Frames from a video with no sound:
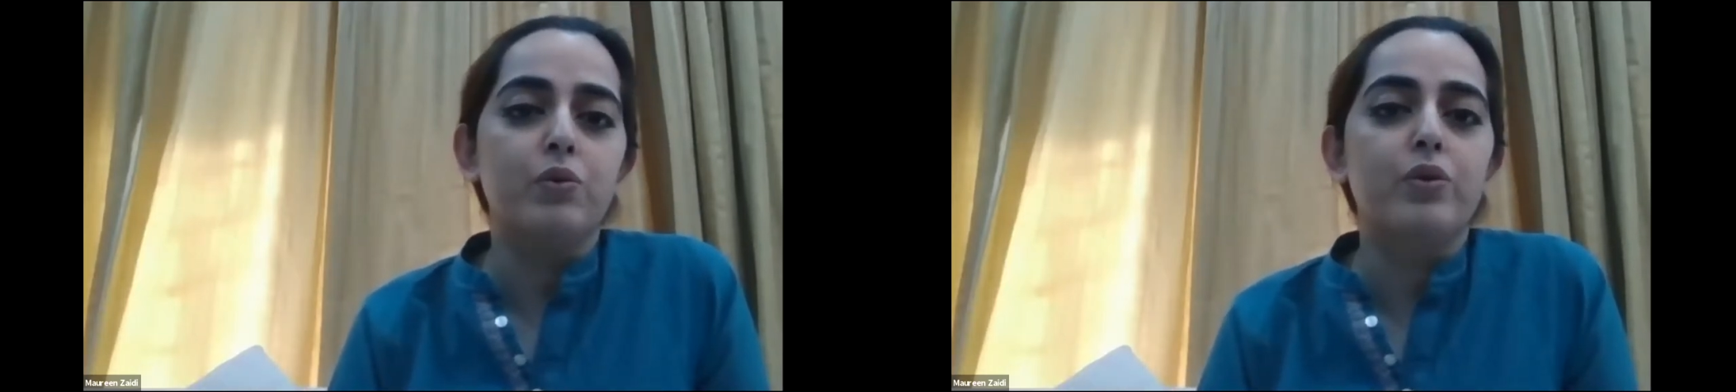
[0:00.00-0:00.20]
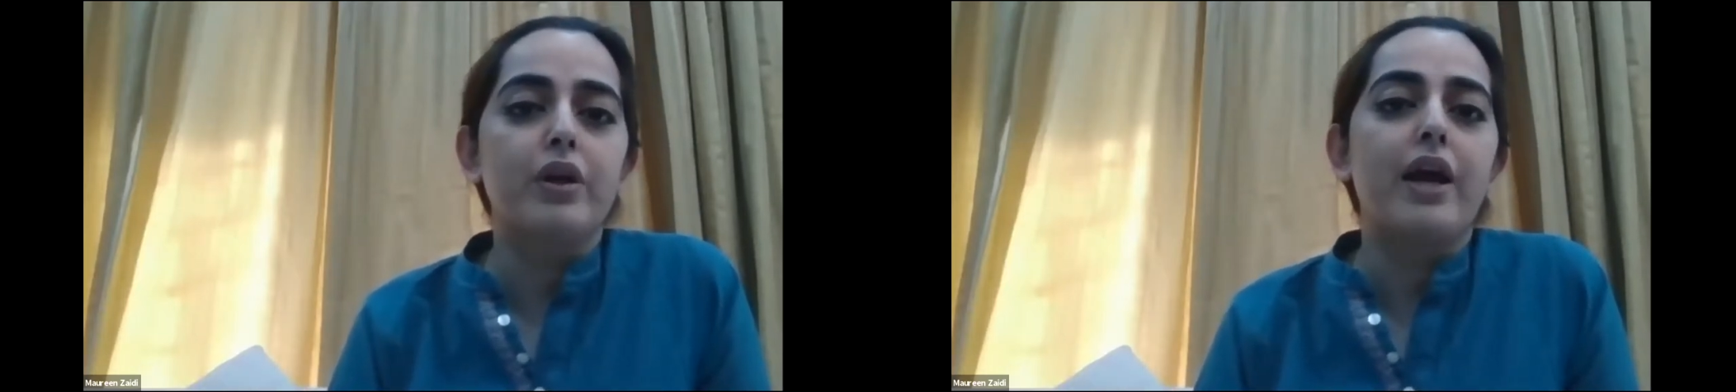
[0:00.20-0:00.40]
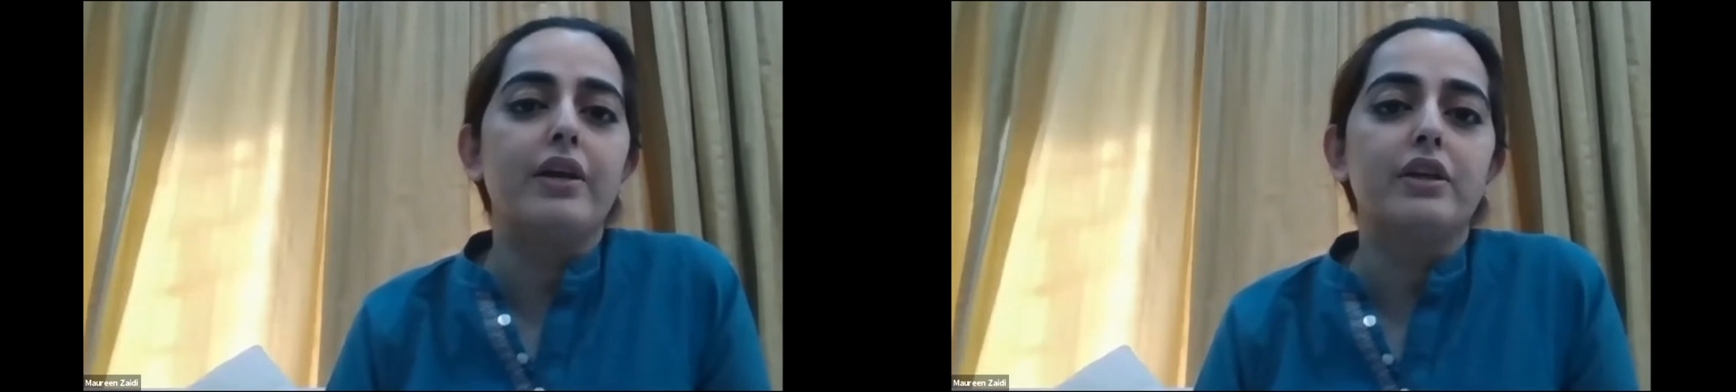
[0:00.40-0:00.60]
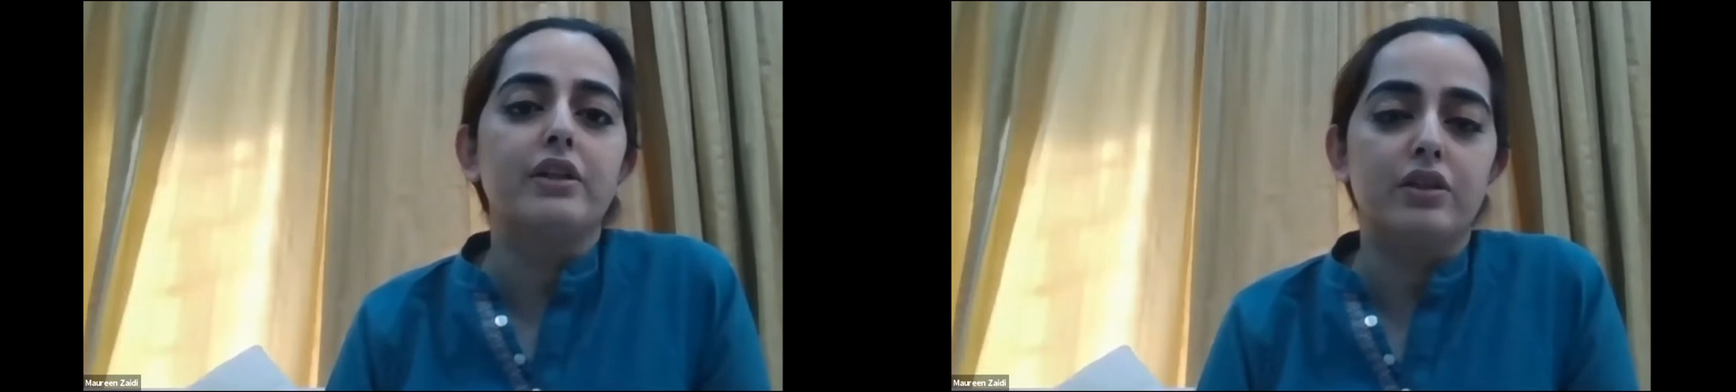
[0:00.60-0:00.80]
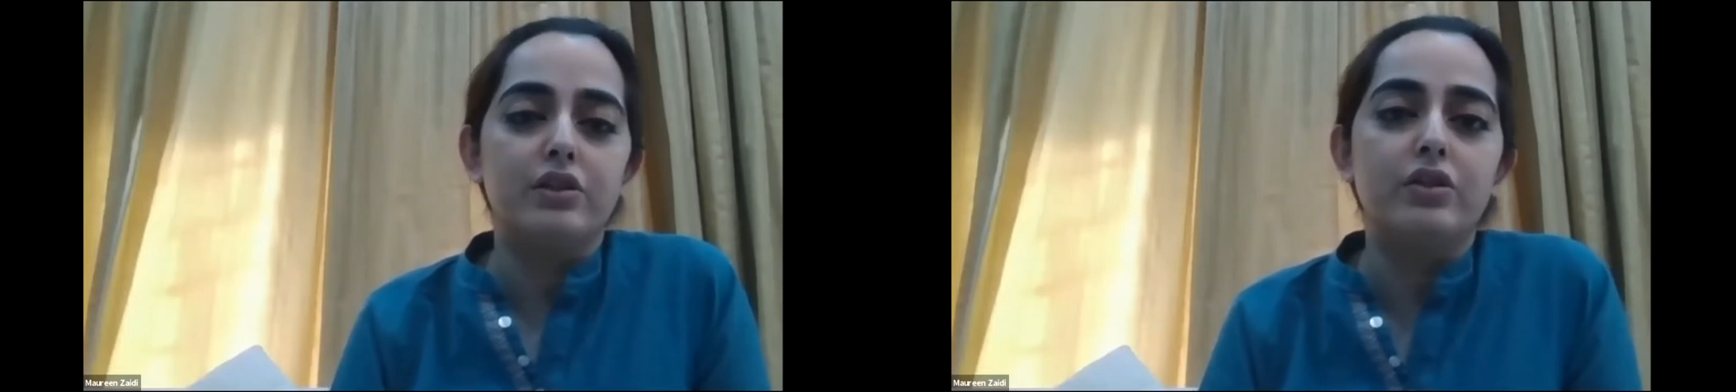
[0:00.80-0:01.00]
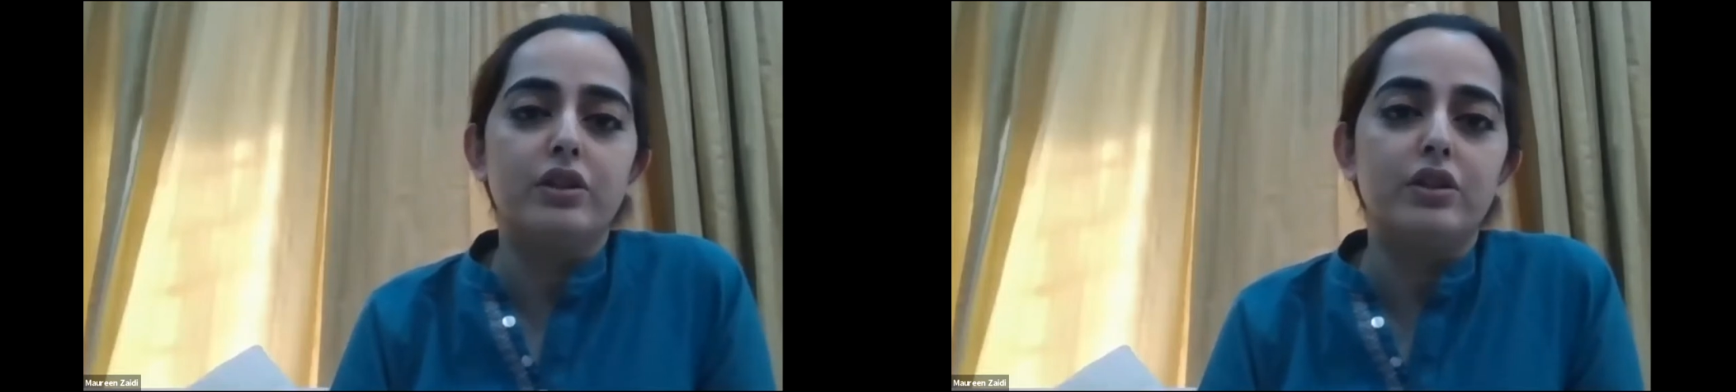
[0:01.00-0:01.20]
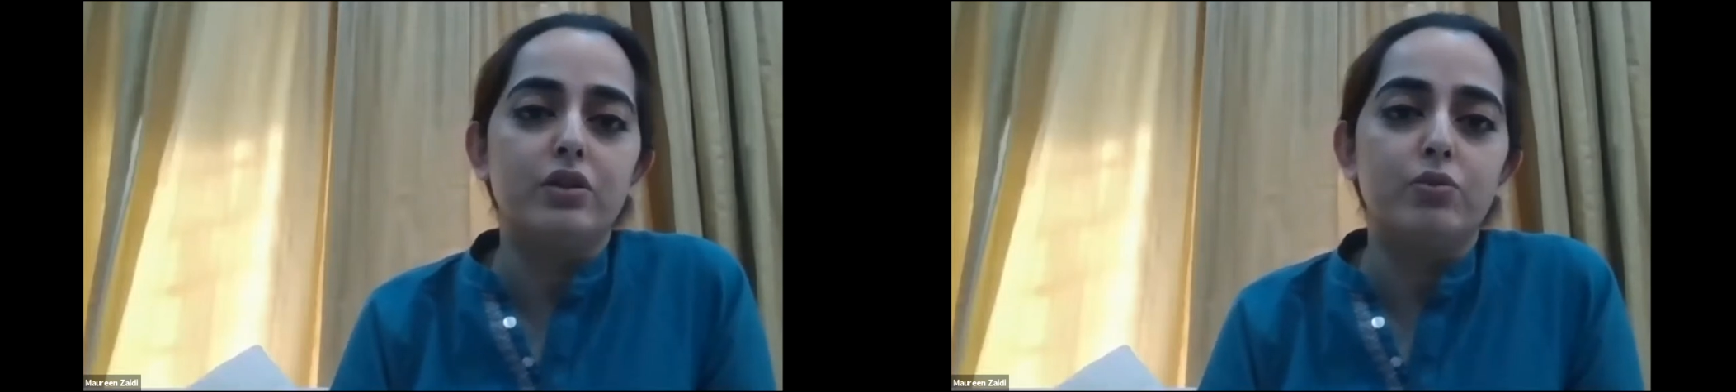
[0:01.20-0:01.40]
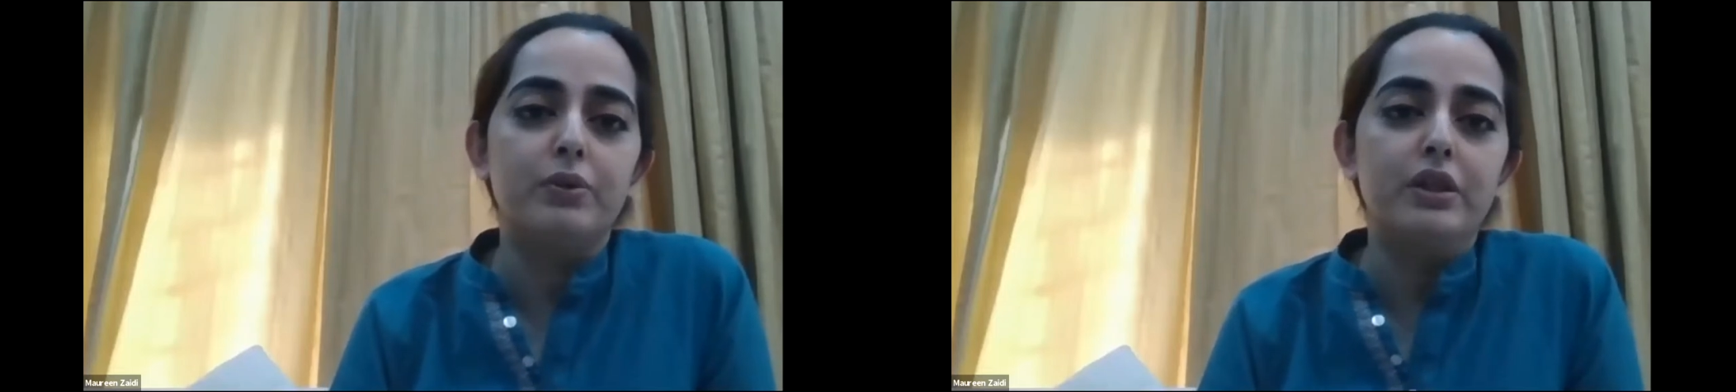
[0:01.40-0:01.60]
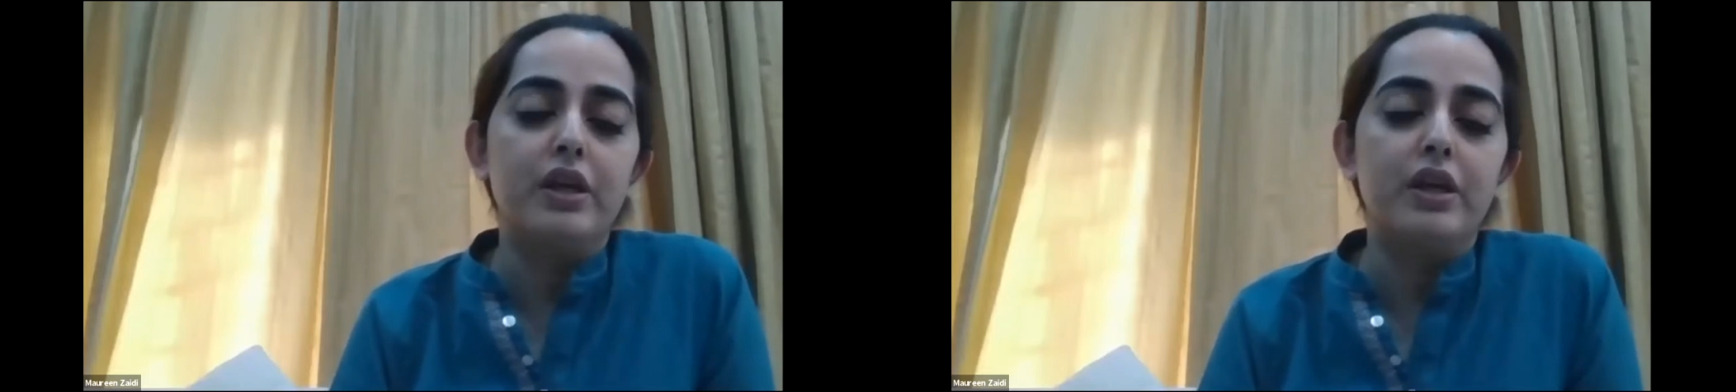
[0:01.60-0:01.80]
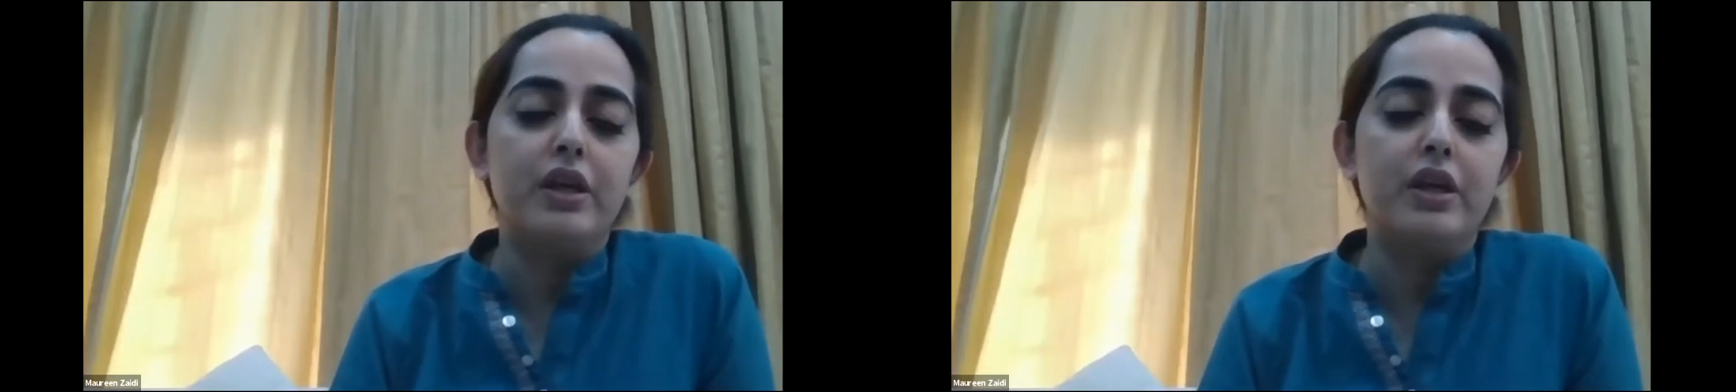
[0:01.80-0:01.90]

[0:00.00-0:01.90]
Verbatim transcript: you can consider it to be an